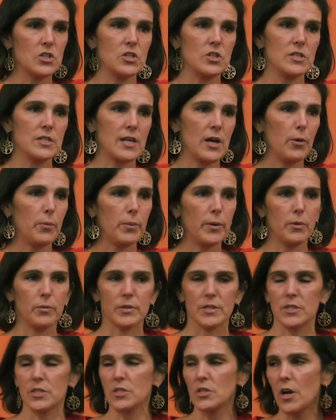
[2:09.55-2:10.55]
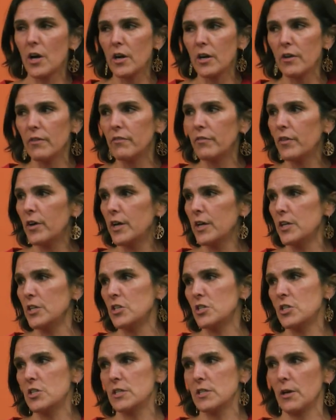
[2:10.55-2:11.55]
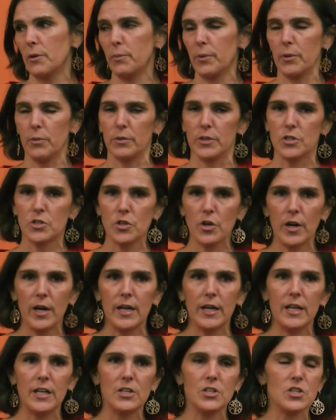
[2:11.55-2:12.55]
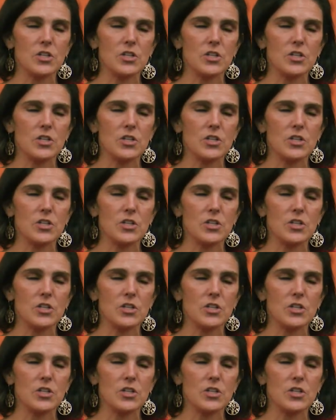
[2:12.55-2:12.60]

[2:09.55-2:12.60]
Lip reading: She's helping with startup funds, she's helping with training,